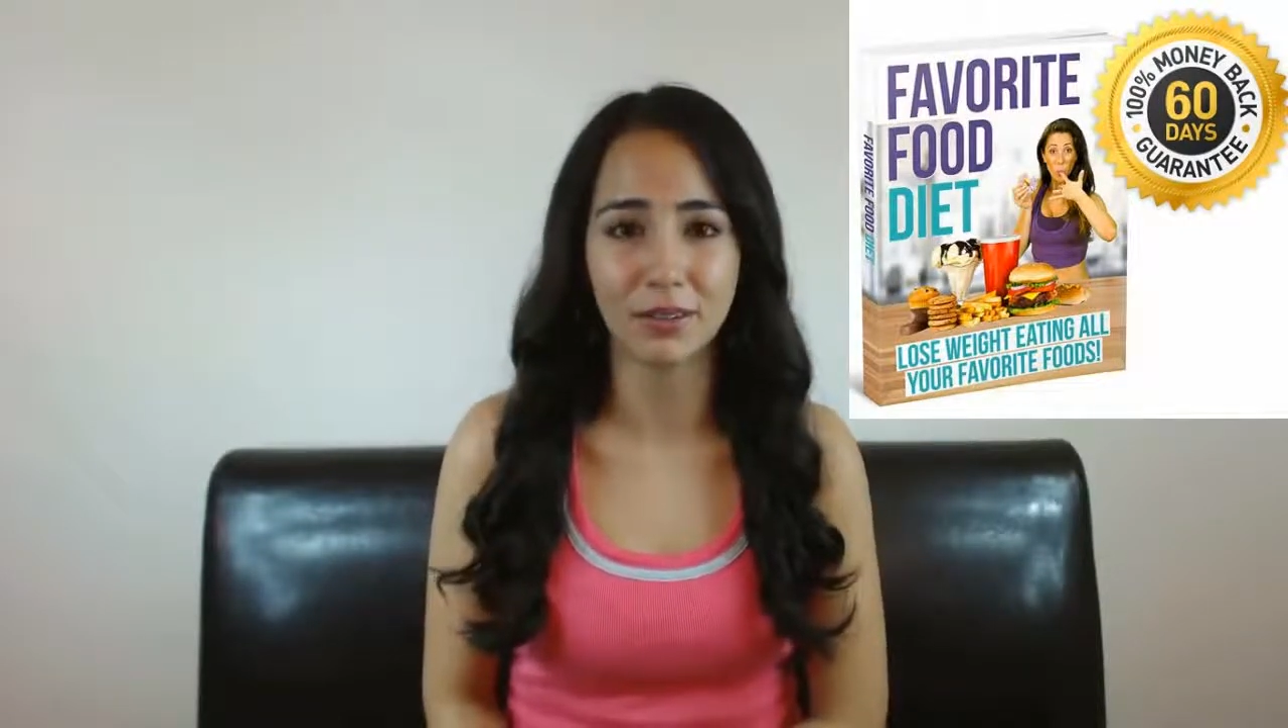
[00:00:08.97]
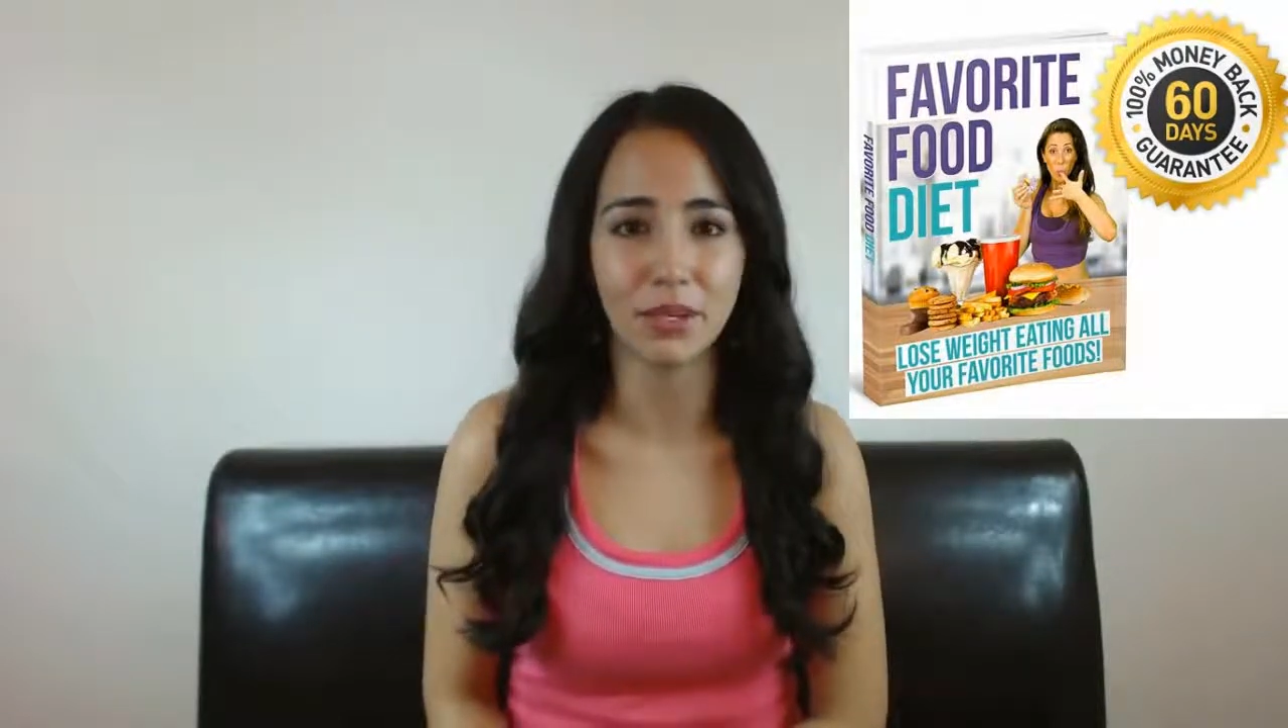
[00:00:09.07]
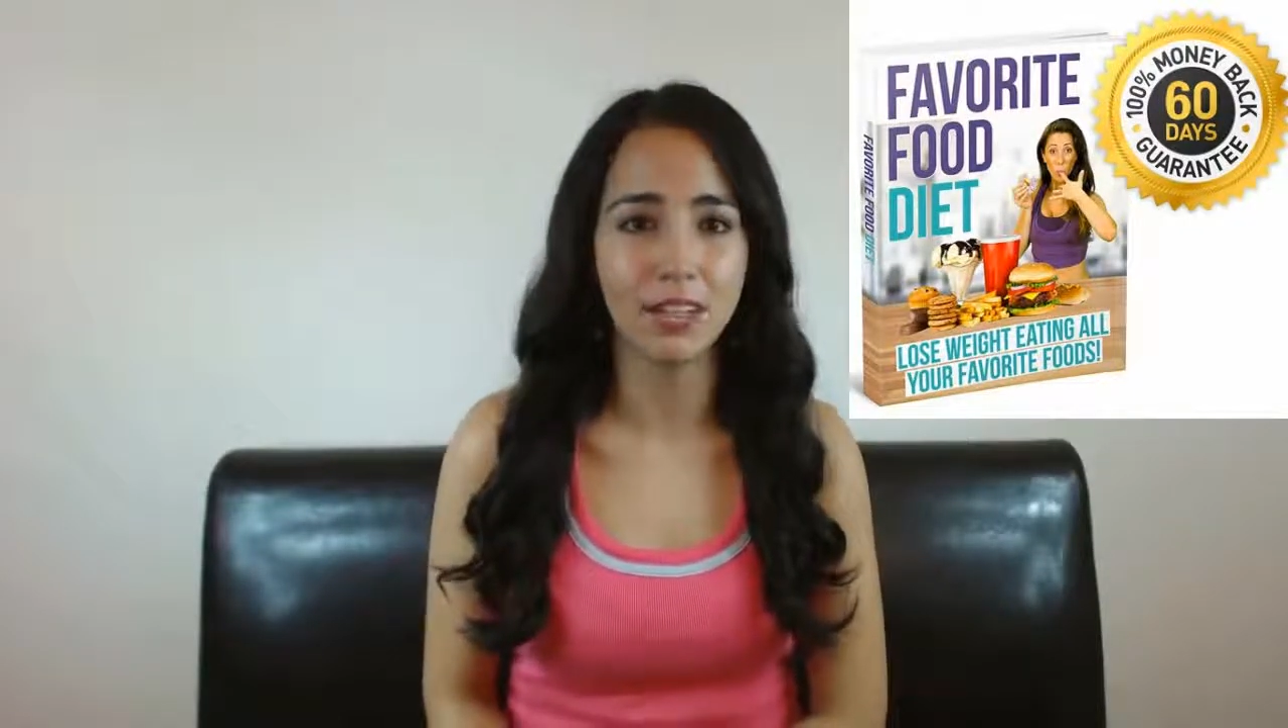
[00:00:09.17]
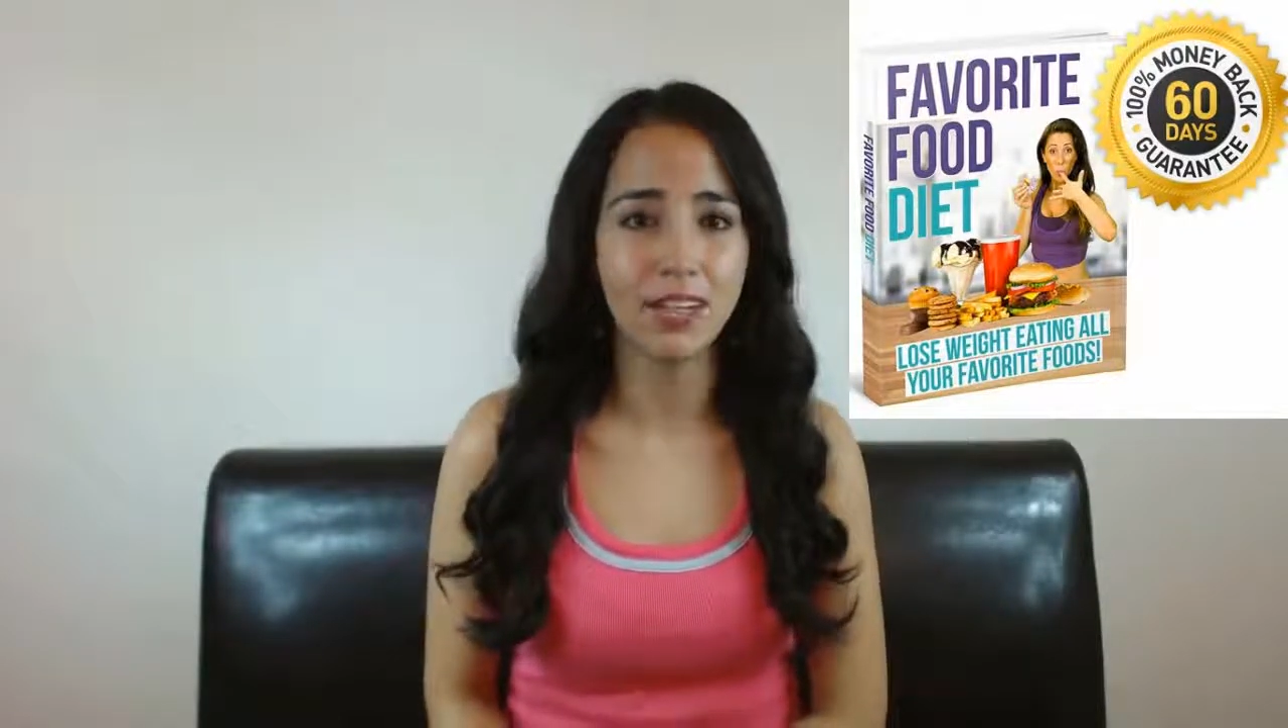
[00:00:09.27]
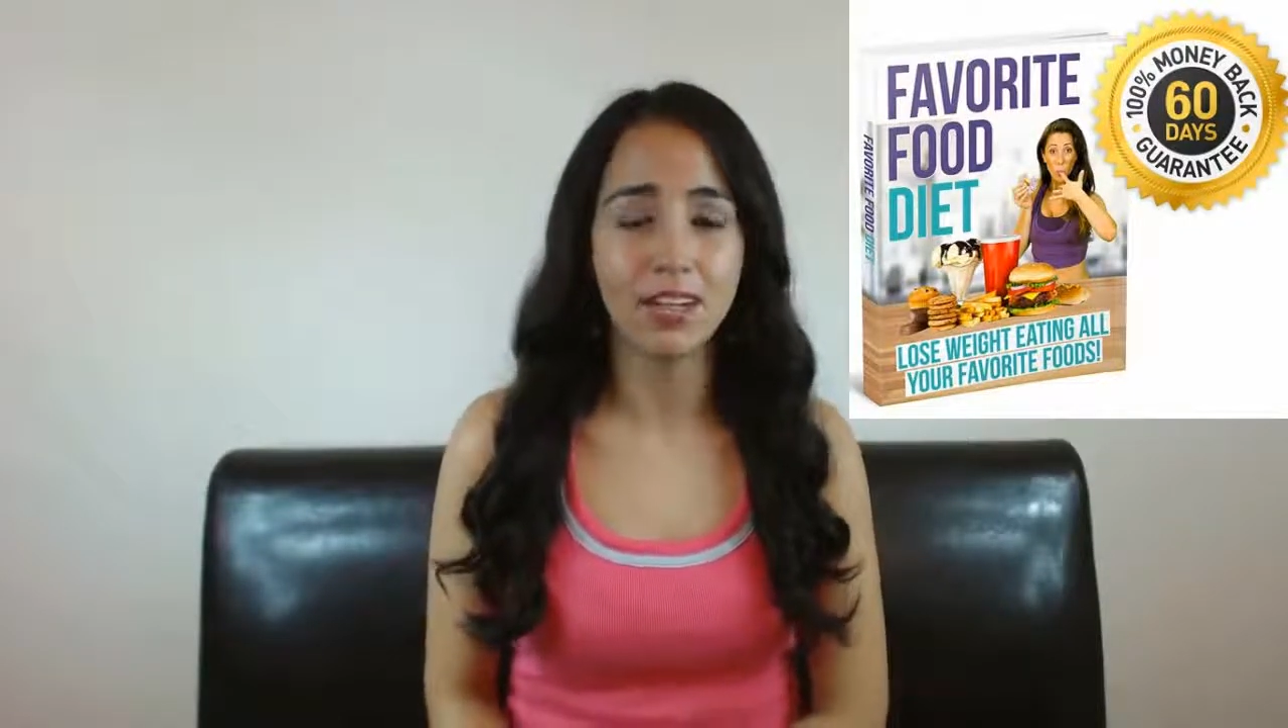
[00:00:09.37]
I
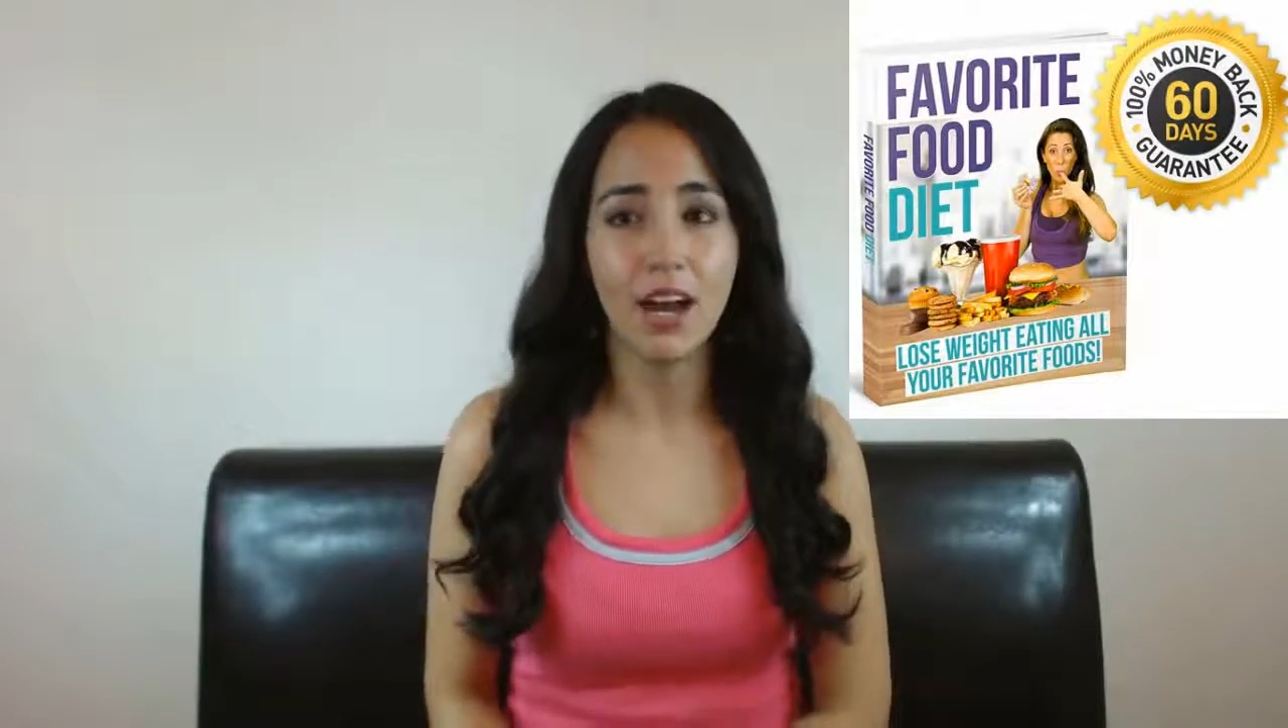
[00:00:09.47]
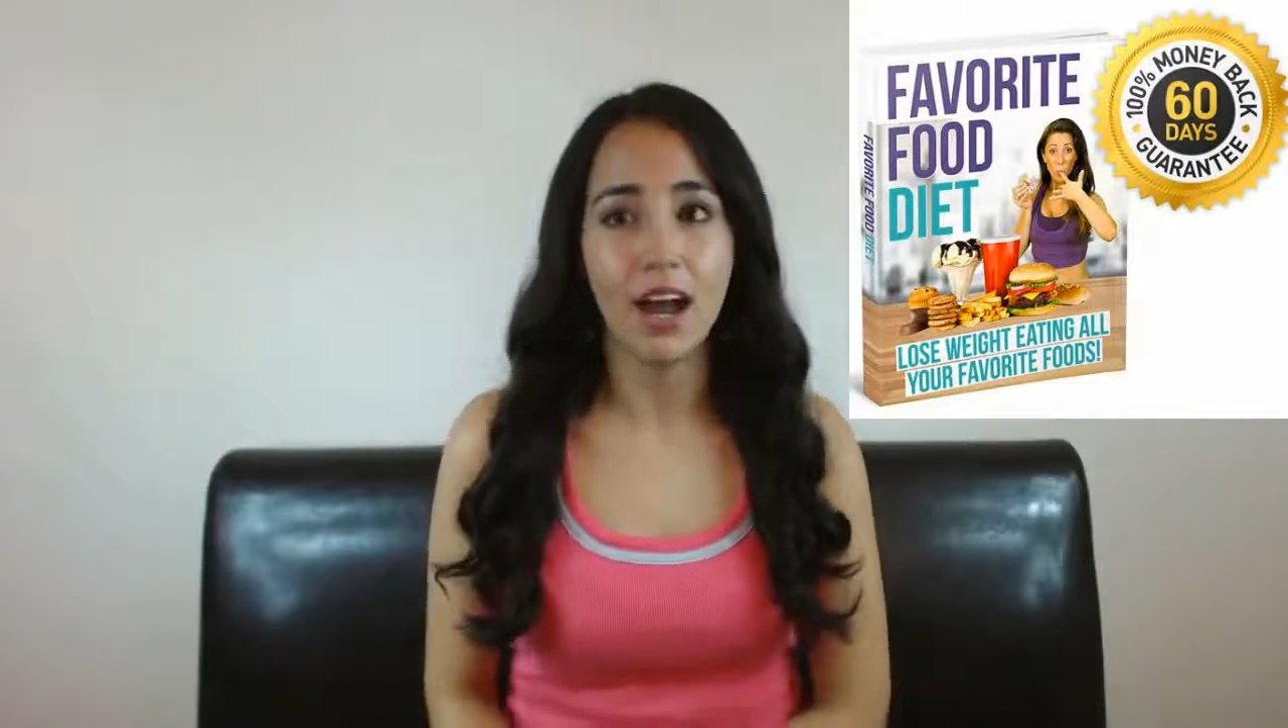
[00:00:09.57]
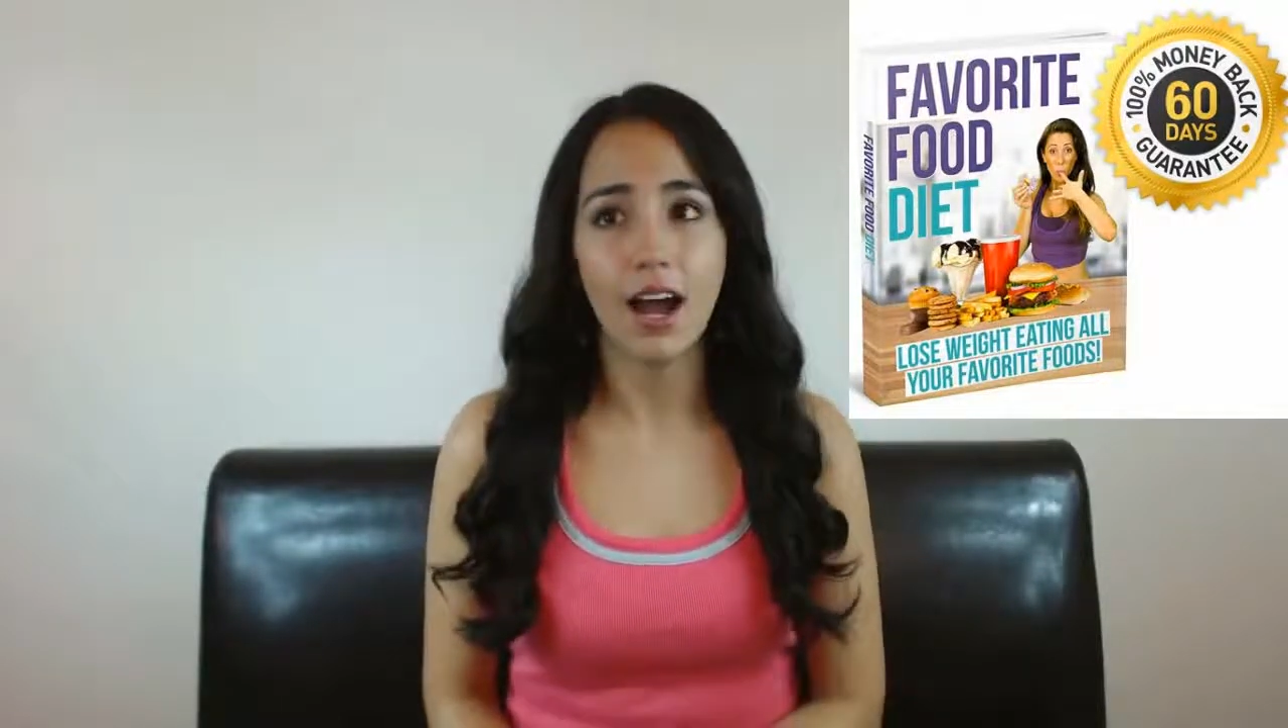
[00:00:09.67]
mean,